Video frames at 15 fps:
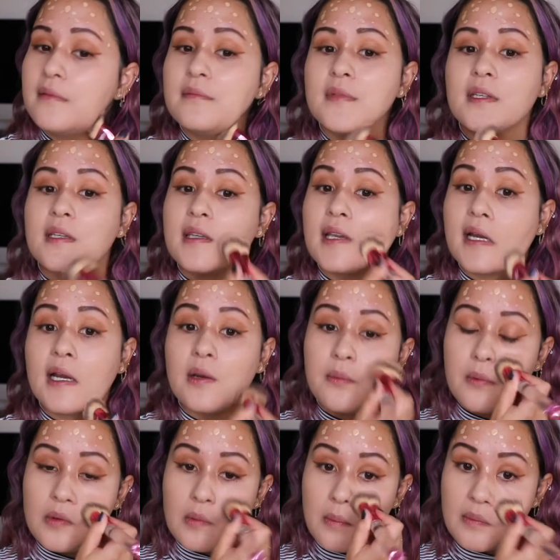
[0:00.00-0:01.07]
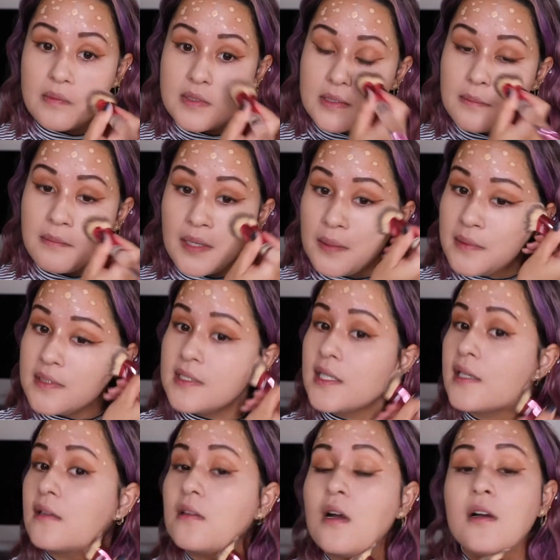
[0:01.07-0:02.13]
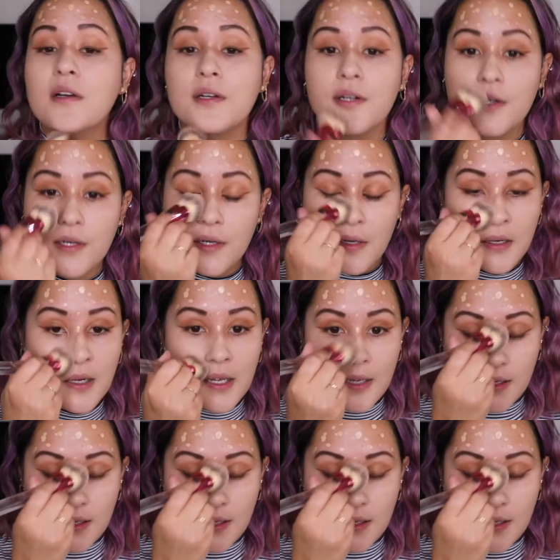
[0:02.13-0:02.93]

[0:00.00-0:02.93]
Like, yeah, it would maybe take longer